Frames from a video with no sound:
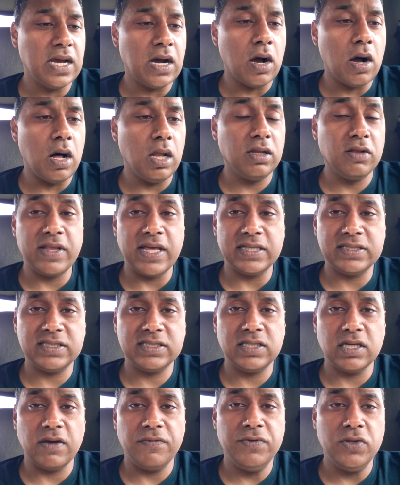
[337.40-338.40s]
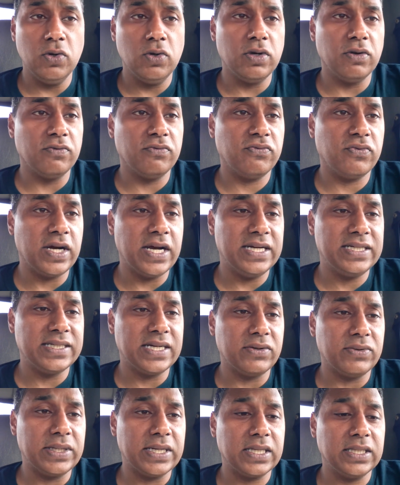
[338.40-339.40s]
All of that stuff you can find
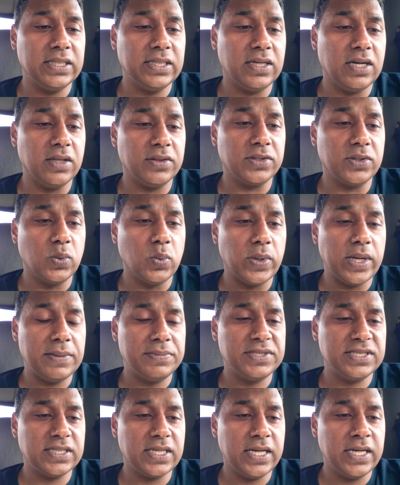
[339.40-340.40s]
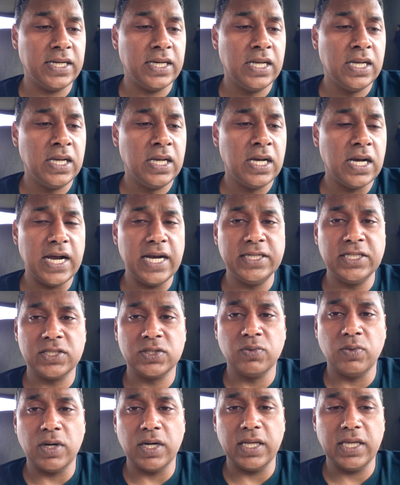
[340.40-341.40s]
directly on their website. I
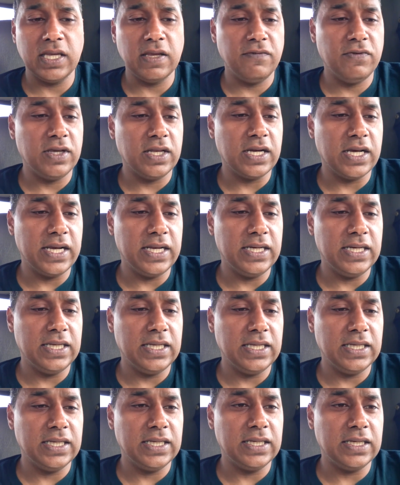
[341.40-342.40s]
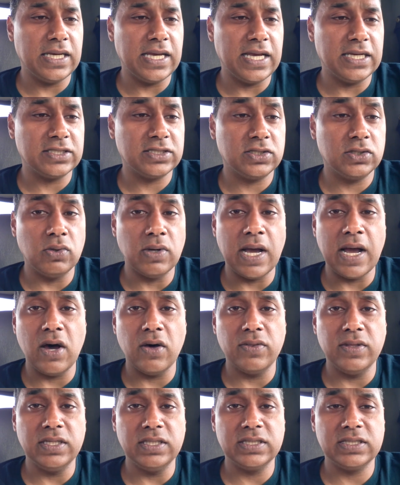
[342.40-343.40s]
just want to give you an idea as to
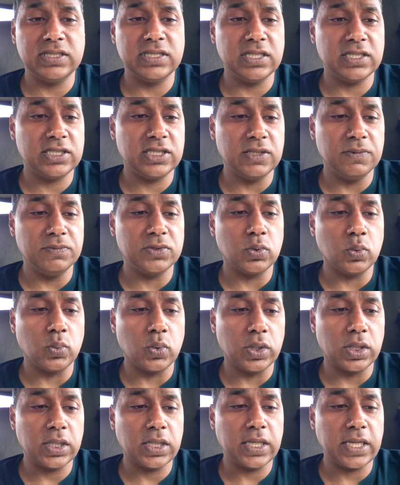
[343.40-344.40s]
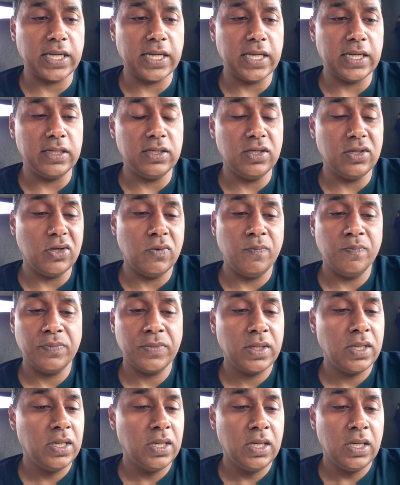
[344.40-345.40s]
how these systems work and you know
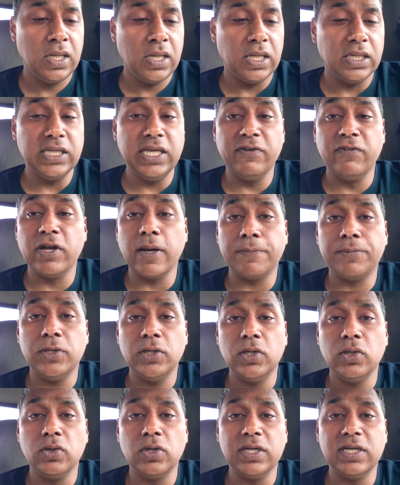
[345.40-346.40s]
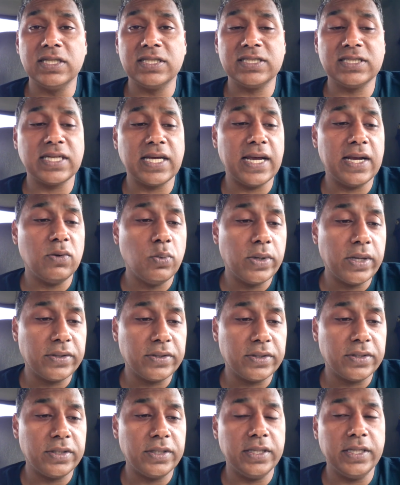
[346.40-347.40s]
leave it up to you to decide
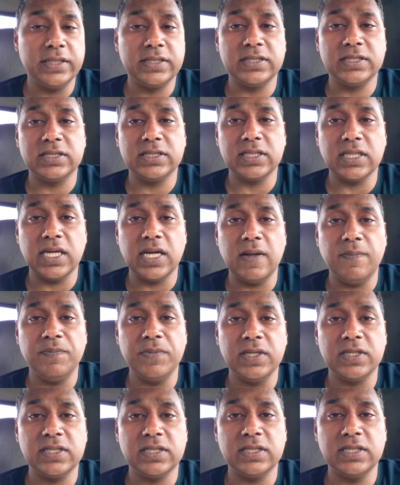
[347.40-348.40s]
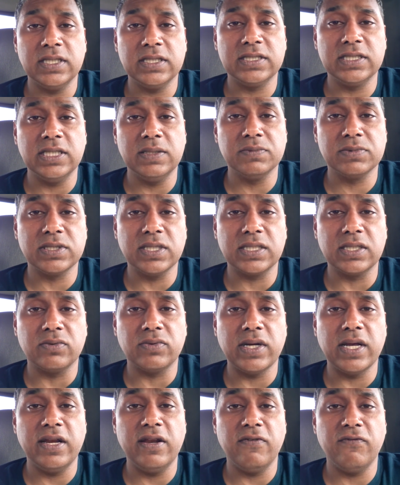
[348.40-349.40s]
whether it's uh, this this seems like the
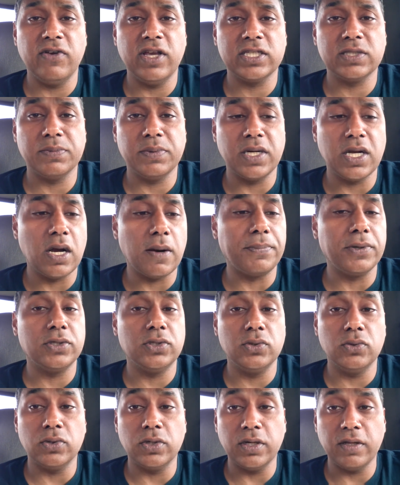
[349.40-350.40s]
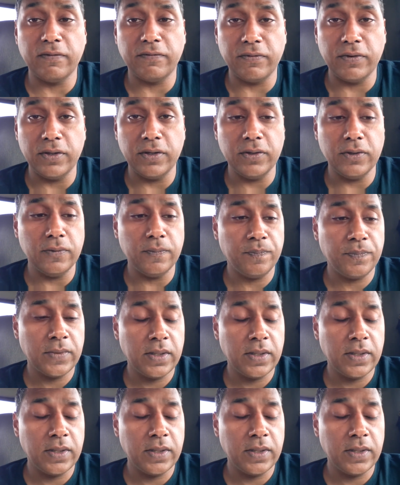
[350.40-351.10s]
right investment opportunity for you